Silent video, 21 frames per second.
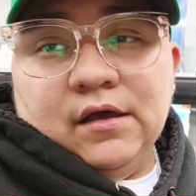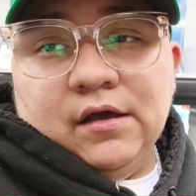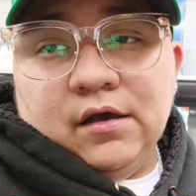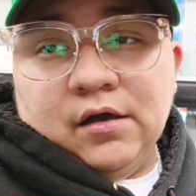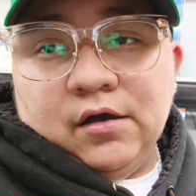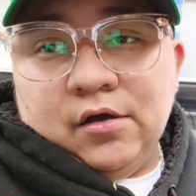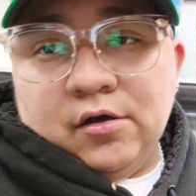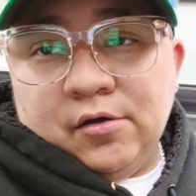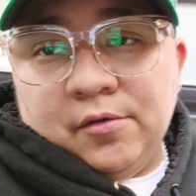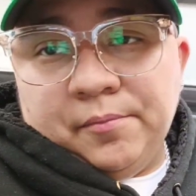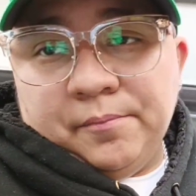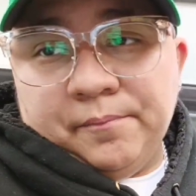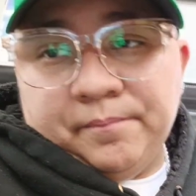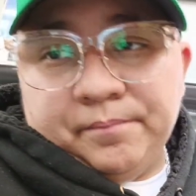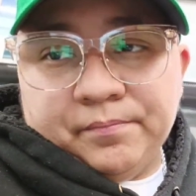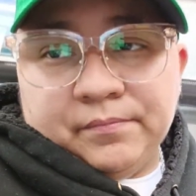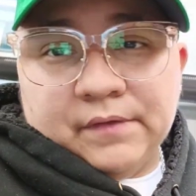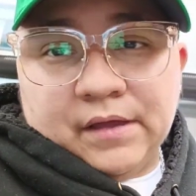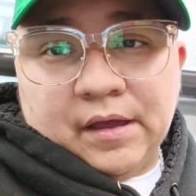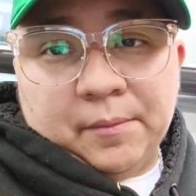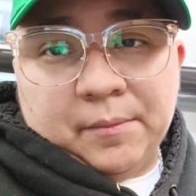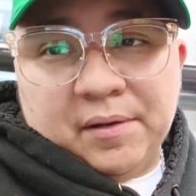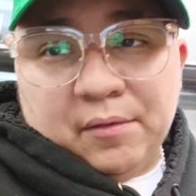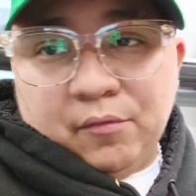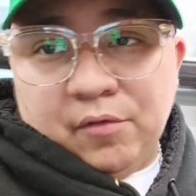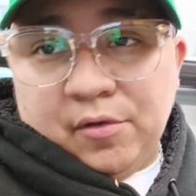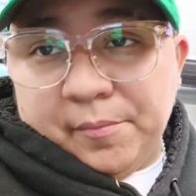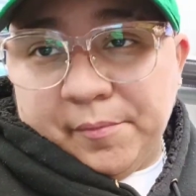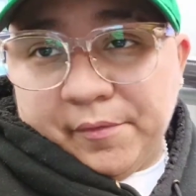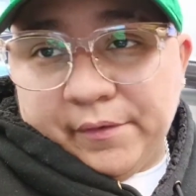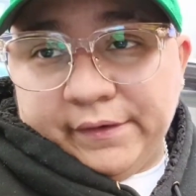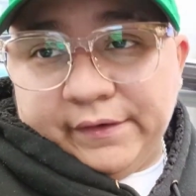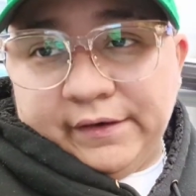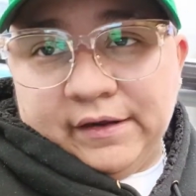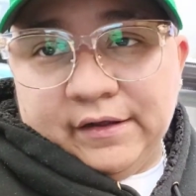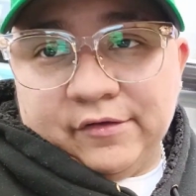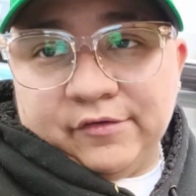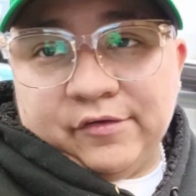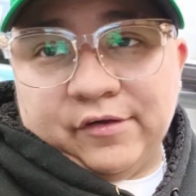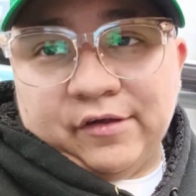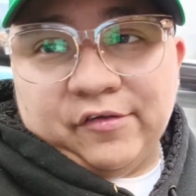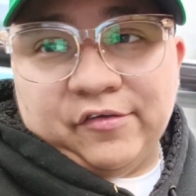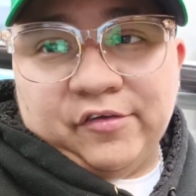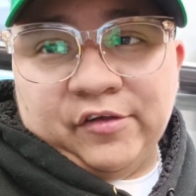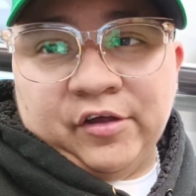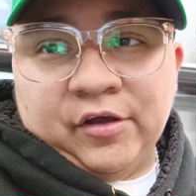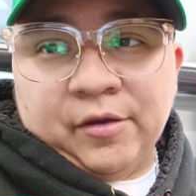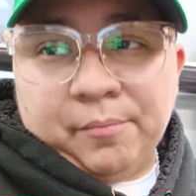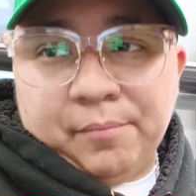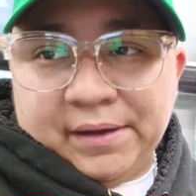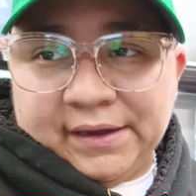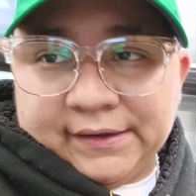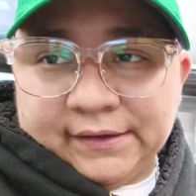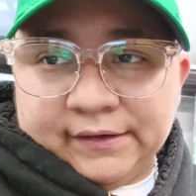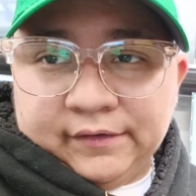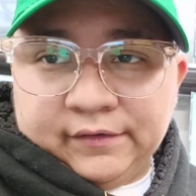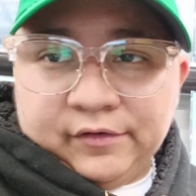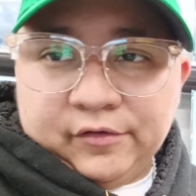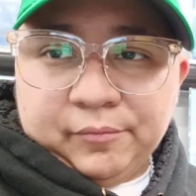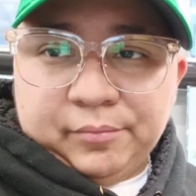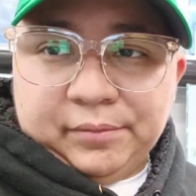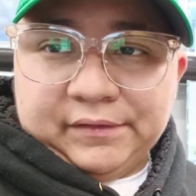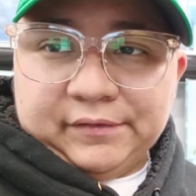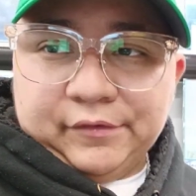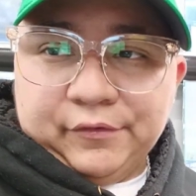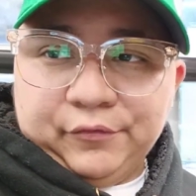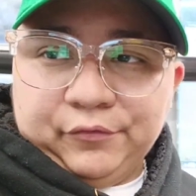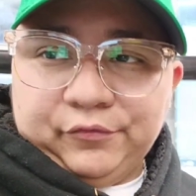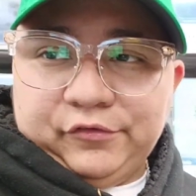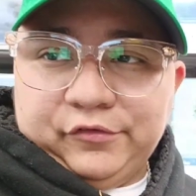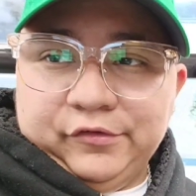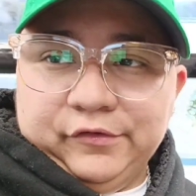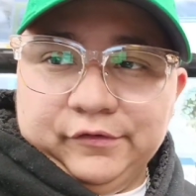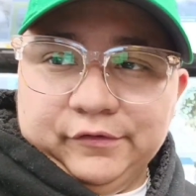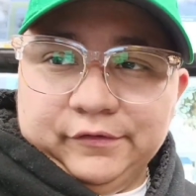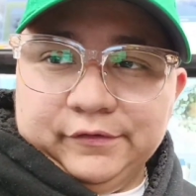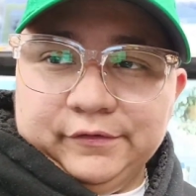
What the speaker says: I'm at Walmart right now. So I'll see y'all back in a little bit though. Chill.